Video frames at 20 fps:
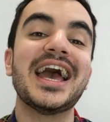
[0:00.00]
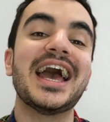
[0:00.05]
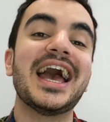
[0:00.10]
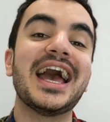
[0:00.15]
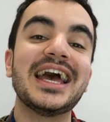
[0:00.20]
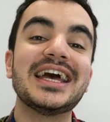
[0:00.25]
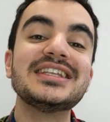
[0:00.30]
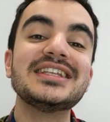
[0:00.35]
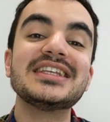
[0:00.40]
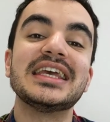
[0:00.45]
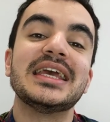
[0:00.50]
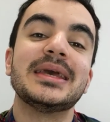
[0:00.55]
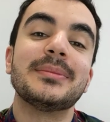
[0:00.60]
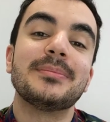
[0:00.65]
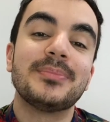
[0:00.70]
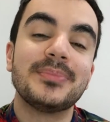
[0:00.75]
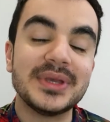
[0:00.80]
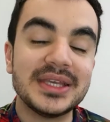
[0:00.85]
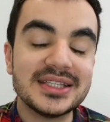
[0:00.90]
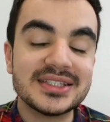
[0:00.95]
and
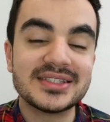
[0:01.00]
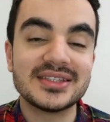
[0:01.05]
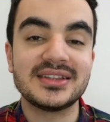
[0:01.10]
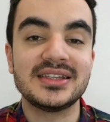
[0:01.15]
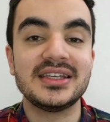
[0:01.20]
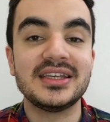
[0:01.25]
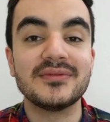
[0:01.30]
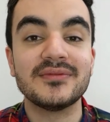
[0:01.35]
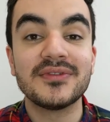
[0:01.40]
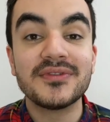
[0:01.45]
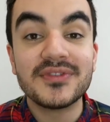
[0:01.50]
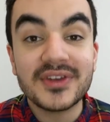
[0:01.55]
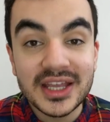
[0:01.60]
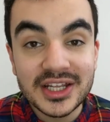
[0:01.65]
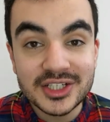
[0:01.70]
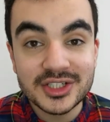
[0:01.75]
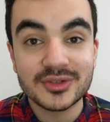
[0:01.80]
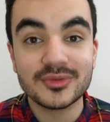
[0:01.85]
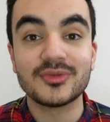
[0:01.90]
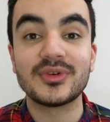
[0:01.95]
it beats the
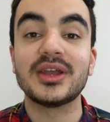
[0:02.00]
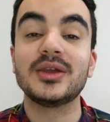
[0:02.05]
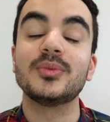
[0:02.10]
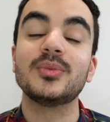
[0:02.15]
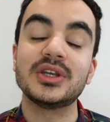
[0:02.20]
inflation rate,